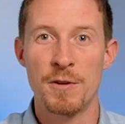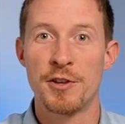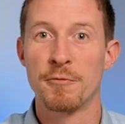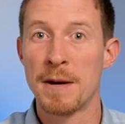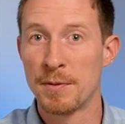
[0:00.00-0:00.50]
with
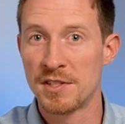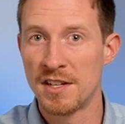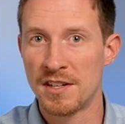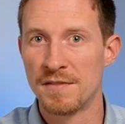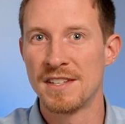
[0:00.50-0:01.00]
their
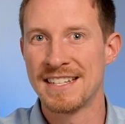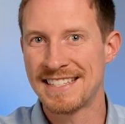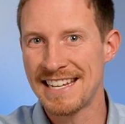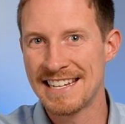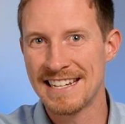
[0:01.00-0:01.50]
representatives
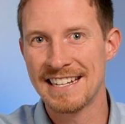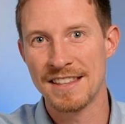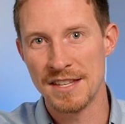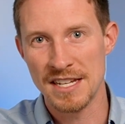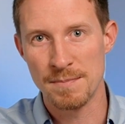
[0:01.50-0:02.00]
attending
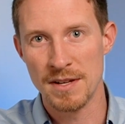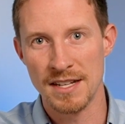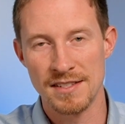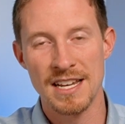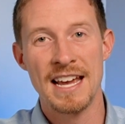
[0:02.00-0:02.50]
these
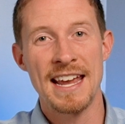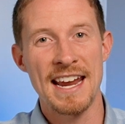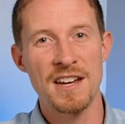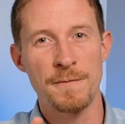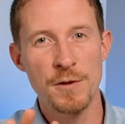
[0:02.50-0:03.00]
bids.
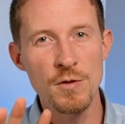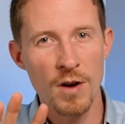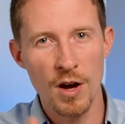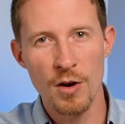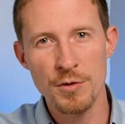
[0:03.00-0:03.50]
And if
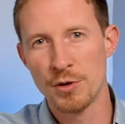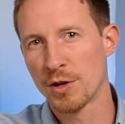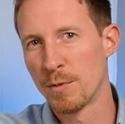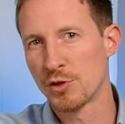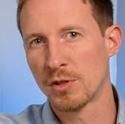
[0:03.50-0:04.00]
you own your
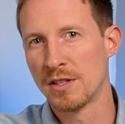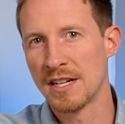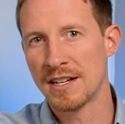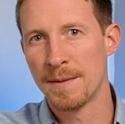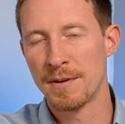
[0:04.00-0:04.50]
commercial
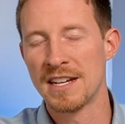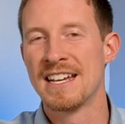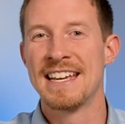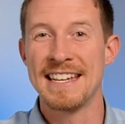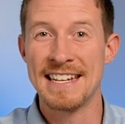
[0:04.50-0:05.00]
cleaning company,
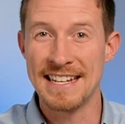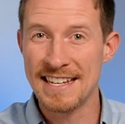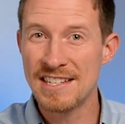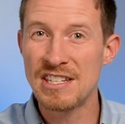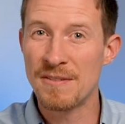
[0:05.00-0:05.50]
it
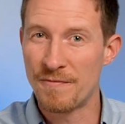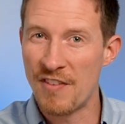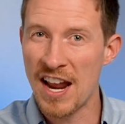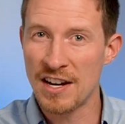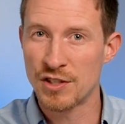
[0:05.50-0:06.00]
is an
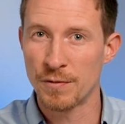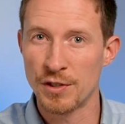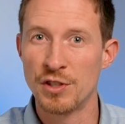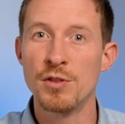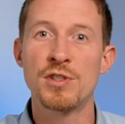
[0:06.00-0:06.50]
advantage for
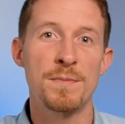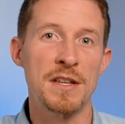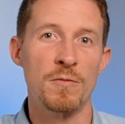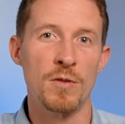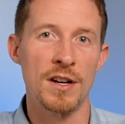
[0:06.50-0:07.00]
you to
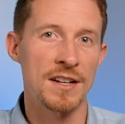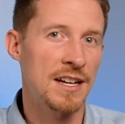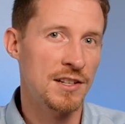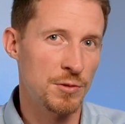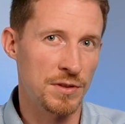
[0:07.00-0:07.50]
be the one
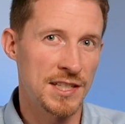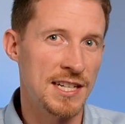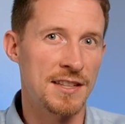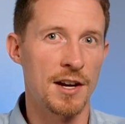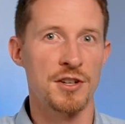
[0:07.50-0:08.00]
to
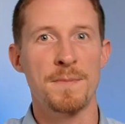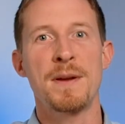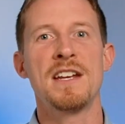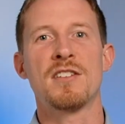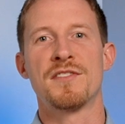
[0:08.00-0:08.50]
attend there,
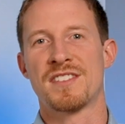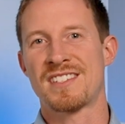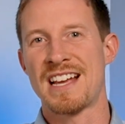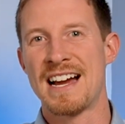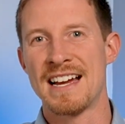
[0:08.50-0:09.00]
depending on the
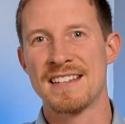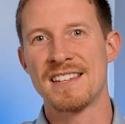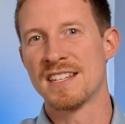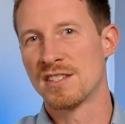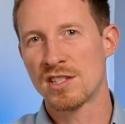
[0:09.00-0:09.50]

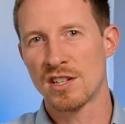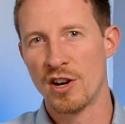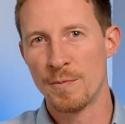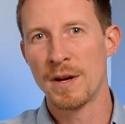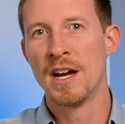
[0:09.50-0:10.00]
size and
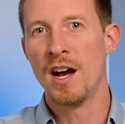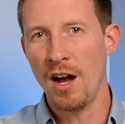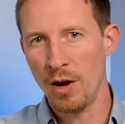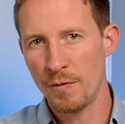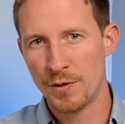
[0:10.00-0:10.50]
scope
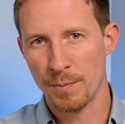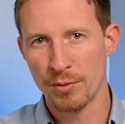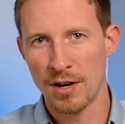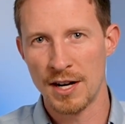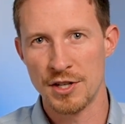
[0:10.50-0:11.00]
of the
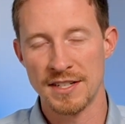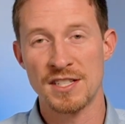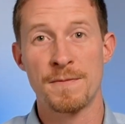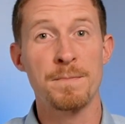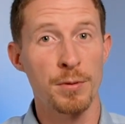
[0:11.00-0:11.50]
project.
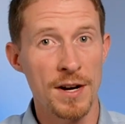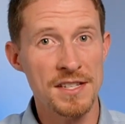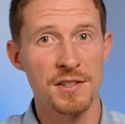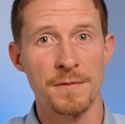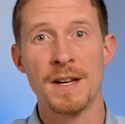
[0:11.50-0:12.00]
It's
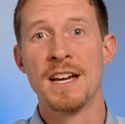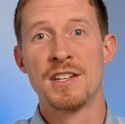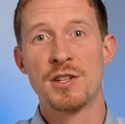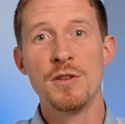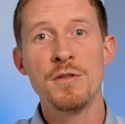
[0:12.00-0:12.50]
impressive
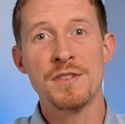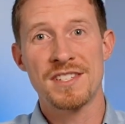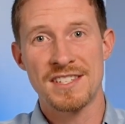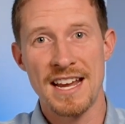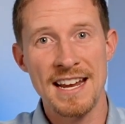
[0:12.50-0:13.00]
to the
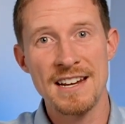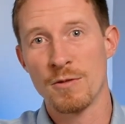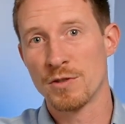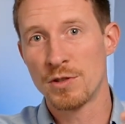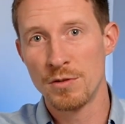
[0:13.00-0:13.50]
state
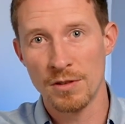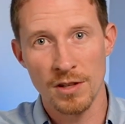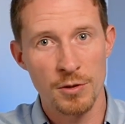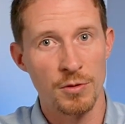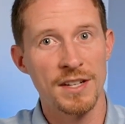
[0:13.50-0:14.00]
or to the
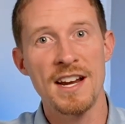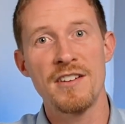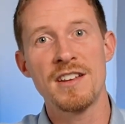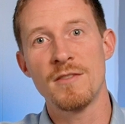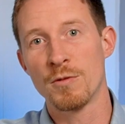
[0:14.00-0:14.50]
local
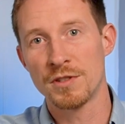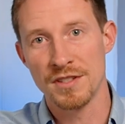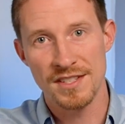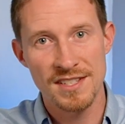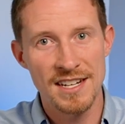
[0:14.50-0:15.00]
county or to
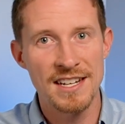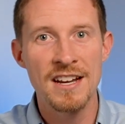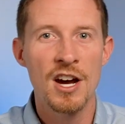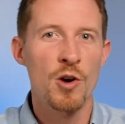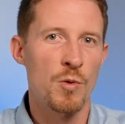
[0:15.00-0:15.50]
the
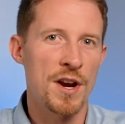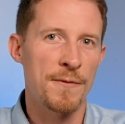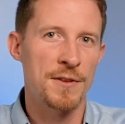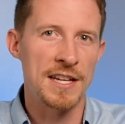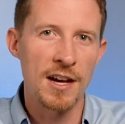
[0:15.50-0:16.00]
city
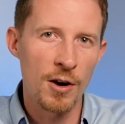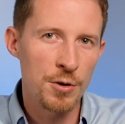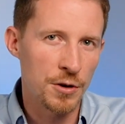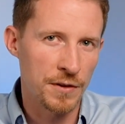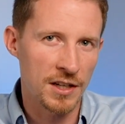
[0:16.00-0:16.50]
whenever the
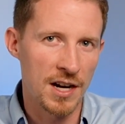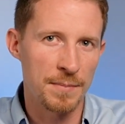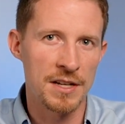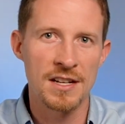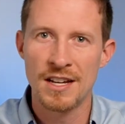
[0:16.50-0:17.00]
owner of the
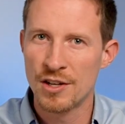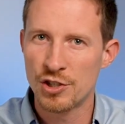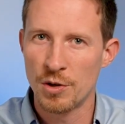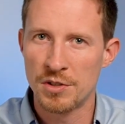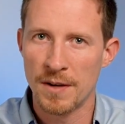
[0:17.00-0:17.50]
company
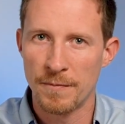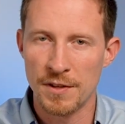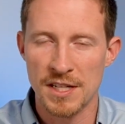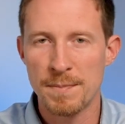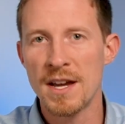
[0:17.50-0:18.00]
shows up for
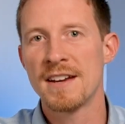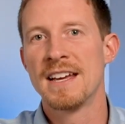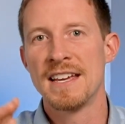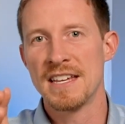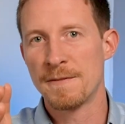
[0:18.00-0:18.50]
these. But
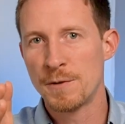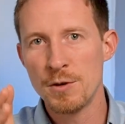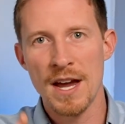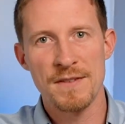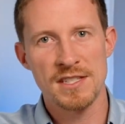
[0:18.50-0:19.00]
if
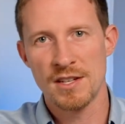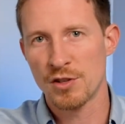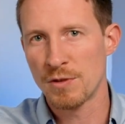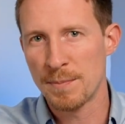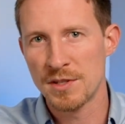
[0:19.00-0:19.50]
you have a
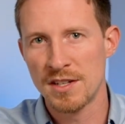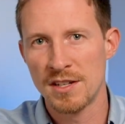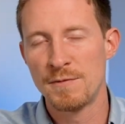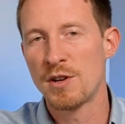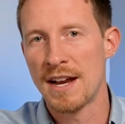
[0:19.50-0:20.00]
sales
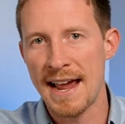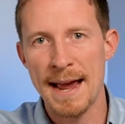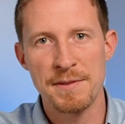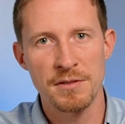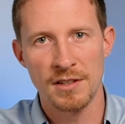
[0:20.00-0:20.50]
representative, you can
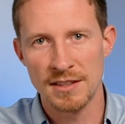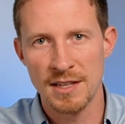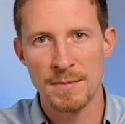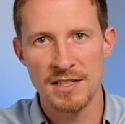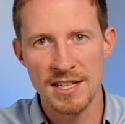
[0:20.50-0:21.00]
absolutely let
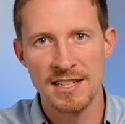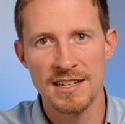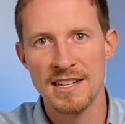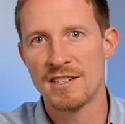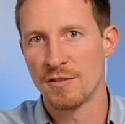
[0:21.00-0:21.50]
them attend
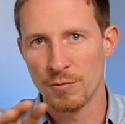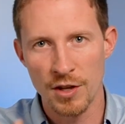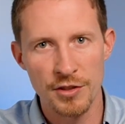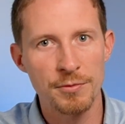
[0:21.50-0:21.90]
these and run